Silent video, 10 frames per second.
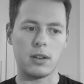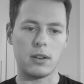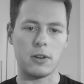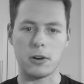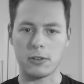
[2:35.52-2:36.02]

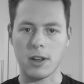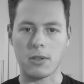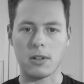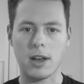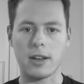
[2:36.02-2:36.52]
years down
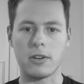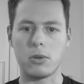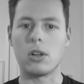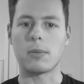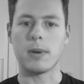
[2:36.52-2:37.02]
the line, you'll
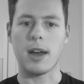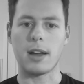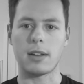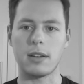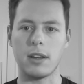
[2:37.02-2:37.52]
look
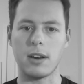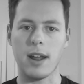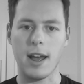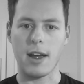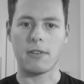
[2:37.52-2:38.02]
back and
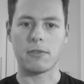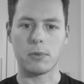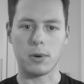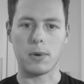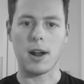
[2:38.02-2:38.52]
have
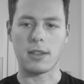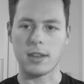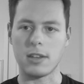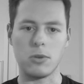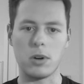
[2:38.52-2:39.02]
regret
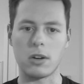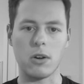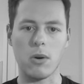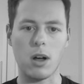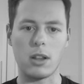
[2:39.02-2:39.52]
that you didn't
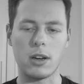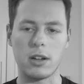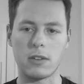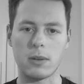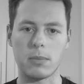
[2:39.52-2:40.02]
go all in
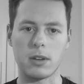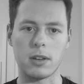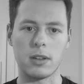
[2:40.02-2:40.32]
on something.